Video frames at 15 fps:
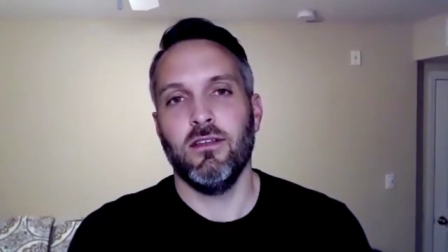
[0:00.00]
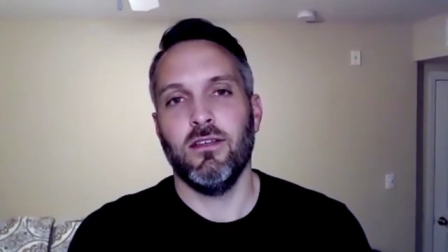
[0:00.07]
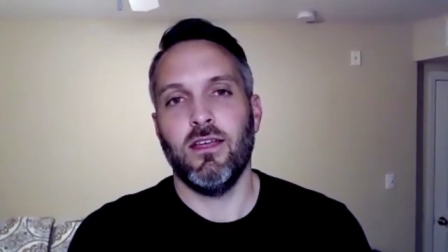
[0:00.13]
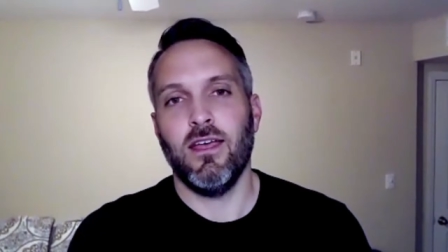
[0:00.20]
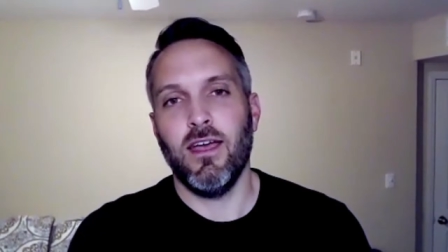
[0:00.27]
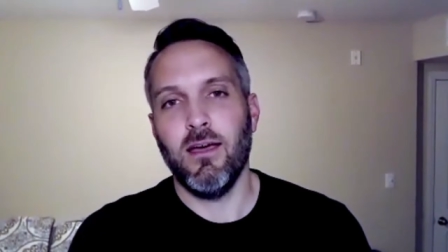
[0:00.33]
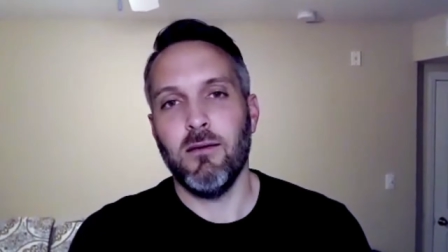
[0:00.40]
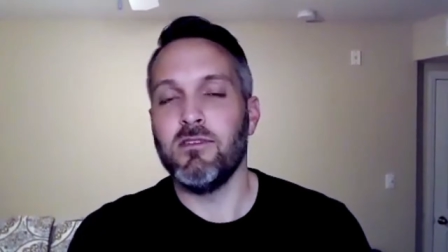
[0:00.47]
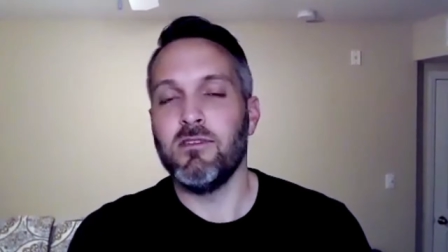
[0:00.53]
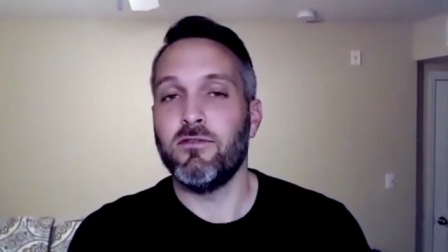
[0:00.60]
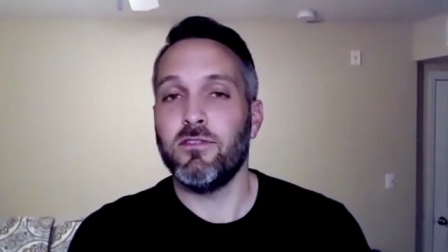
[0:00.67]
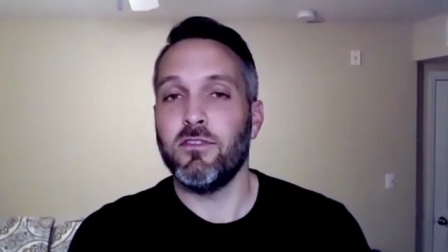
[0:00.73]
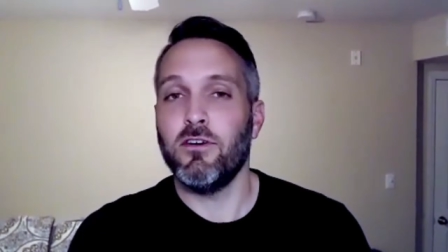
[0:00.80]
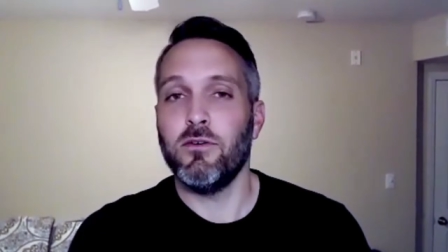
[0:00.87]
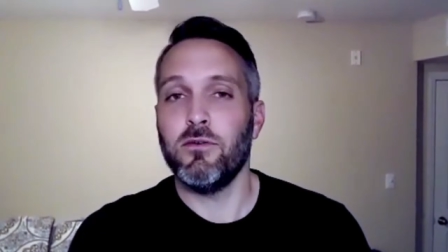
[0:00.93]
ebb and
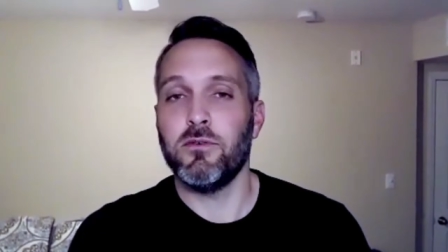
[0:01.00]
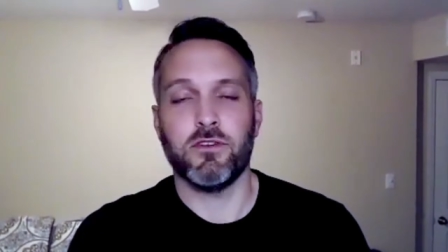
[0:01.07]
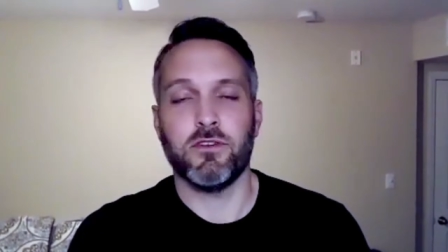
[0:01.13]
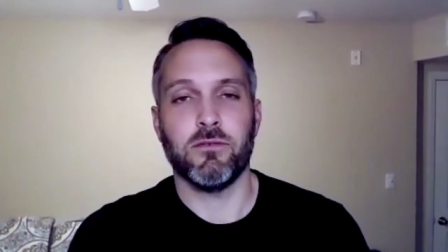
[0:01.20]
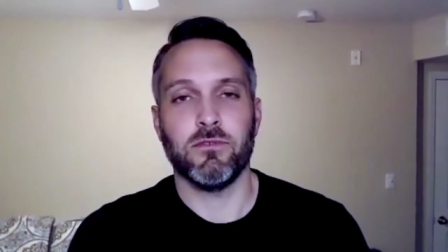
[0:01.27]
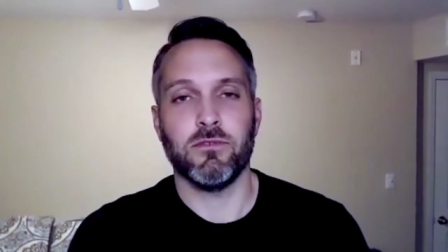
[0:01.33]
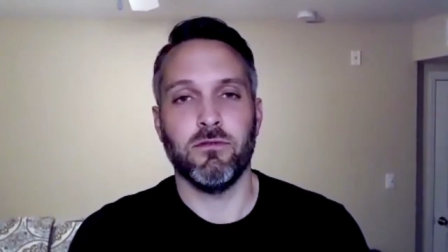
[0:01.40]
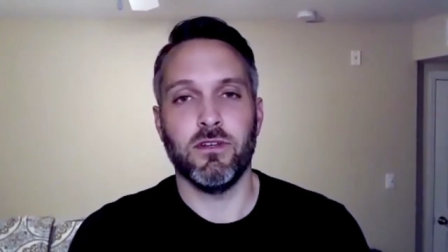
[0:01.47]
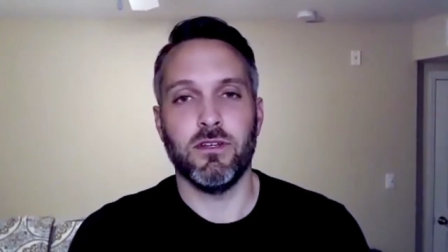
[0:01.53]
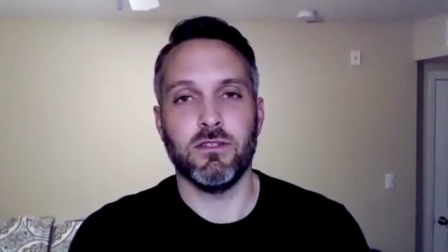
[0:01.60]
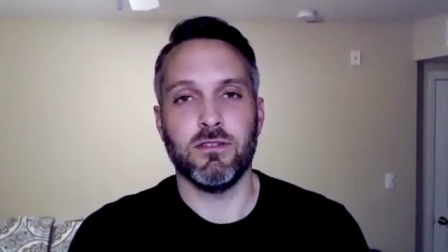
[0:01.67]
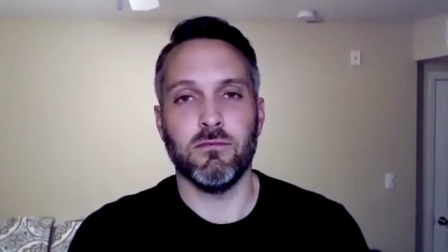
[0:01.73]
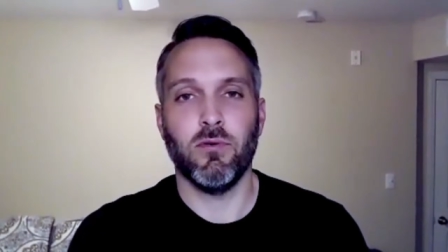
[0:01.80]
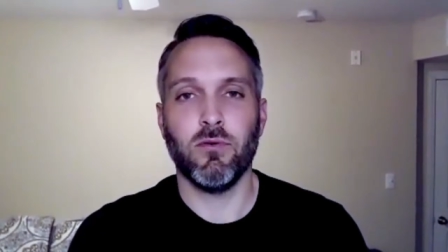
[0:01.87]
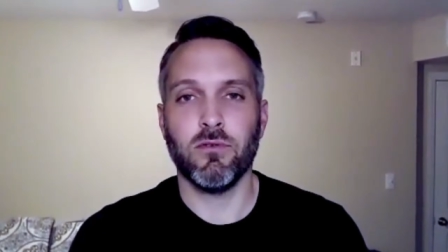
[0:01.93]
flow in terms of its
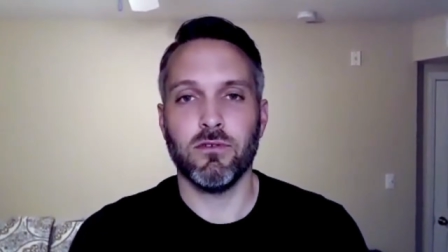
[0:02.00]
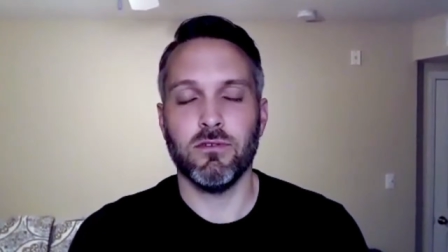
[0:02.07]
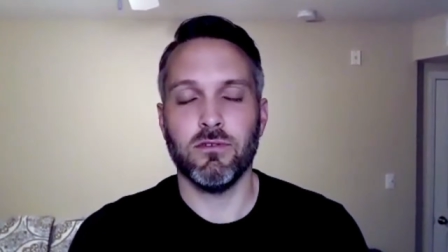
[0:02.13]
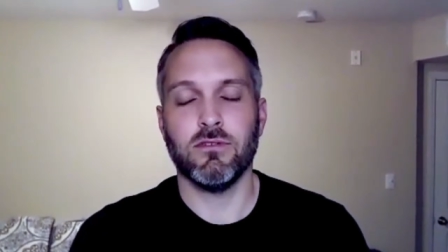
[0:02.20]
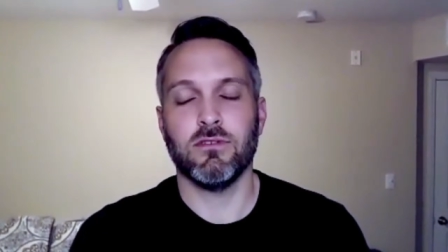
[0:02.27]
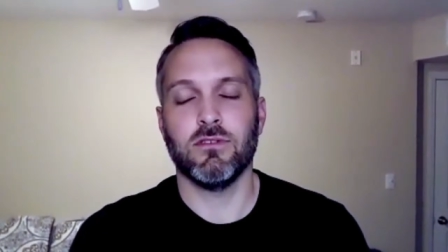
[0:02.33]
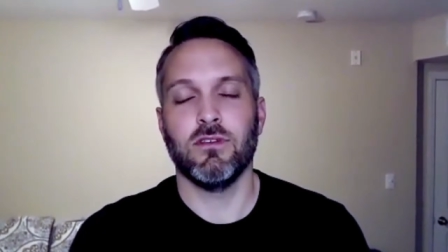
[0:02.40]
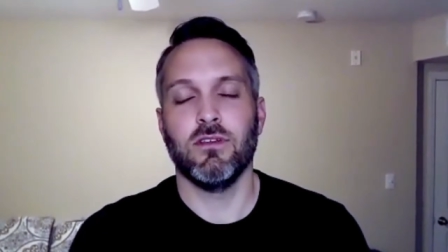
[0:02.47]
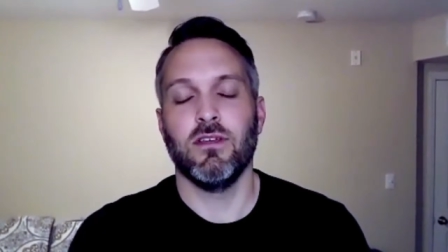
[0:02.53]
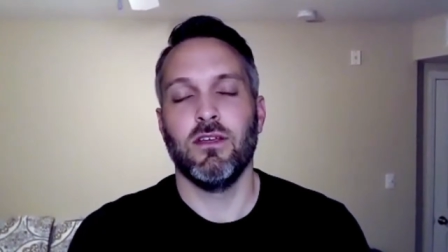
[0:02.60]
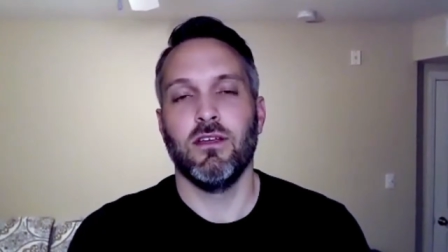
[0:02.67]
importance.